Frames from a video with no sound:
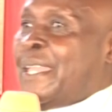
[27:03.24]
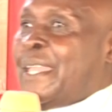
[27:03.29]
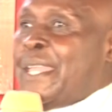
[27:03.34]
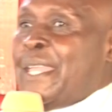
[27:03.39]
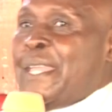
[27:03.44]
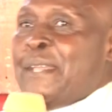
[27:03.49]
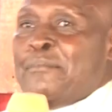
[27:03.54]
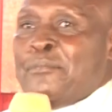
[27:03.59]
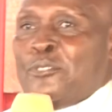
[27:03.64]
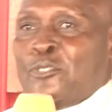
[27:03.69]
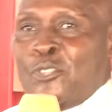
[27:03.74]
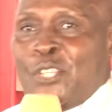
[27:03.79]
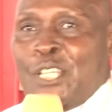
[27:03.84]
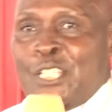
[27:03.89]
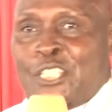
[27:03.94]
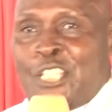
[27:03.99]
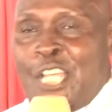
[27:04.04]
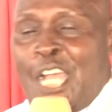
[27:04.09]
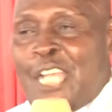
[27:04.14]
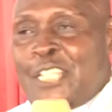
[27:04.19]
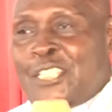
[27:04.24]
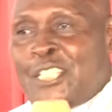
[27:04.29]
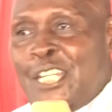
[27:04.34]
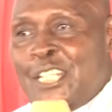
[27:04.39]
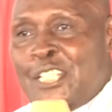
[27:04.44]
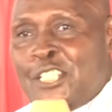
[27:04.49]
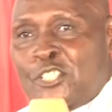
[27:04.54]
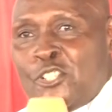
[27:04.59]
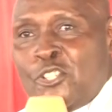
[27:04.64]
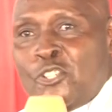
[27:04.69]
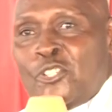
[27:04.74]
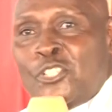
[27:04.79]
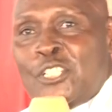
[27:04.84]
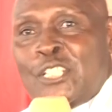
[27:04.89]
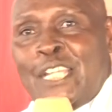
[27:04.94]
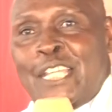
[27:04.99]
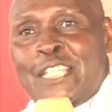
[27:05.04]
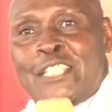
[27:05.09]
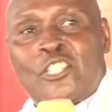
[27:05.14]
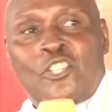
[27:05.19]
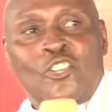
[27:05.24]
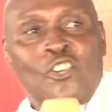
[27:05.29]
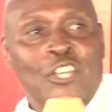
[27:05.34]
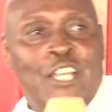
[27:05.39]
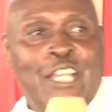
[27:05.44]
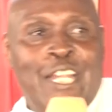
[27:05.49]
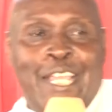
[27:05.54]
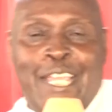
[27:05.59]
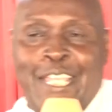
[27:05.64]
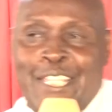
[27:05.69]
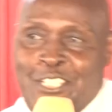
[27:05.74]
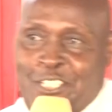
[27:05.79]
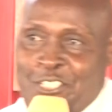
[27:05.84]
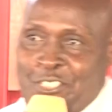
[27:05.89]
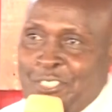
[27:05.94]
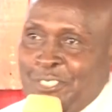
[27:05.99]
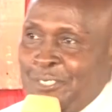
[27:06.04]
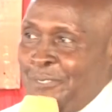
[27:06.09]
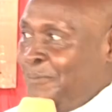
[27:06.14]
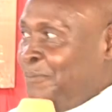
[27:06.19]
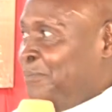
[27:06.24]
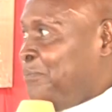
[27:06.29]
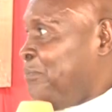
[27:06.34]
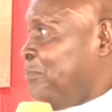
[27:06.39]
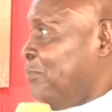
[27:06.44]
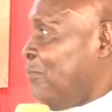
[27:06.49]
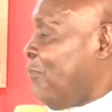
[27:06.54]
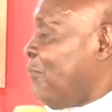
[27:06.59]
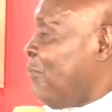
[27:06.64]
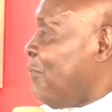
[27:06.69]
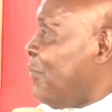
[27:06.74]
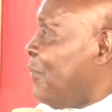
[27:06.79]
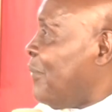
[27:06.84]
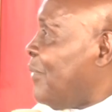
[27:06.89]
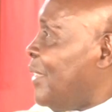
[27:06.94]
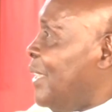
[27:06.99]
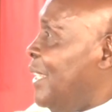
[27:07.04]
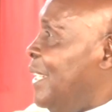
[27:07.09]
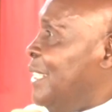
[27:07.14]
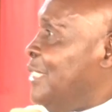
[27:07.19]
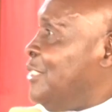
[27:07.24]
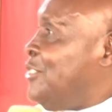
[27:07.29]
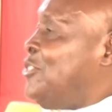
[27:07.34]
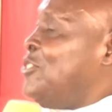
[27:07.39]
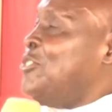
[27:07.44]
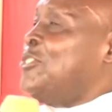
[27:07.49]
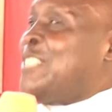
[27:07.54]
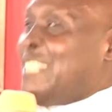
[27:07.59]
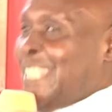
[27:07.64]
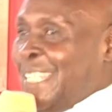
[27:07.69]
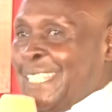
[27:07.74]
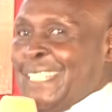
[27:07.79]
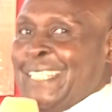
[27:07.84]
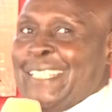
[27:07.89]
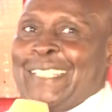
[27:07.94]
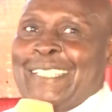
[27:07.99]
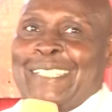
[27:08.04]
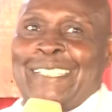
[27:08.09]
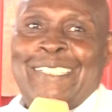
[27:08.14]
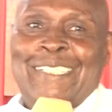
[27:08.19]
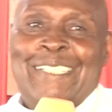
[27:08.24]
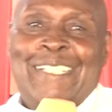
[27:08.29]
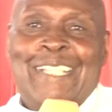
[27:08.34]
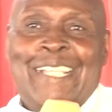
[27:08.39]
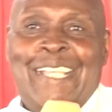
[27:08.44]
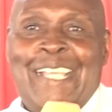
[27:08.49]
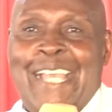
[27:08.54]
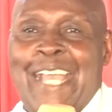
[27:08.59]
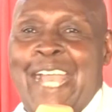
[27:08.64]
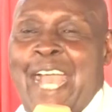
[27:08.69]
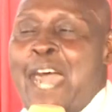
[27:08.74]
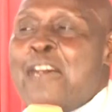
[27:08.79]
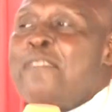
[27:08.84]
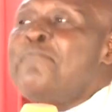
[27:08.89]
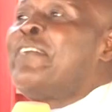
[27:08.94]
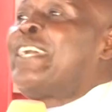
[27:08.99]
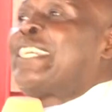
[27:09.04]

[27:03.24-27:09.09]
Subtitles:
came to the church and told his congregation, today I'm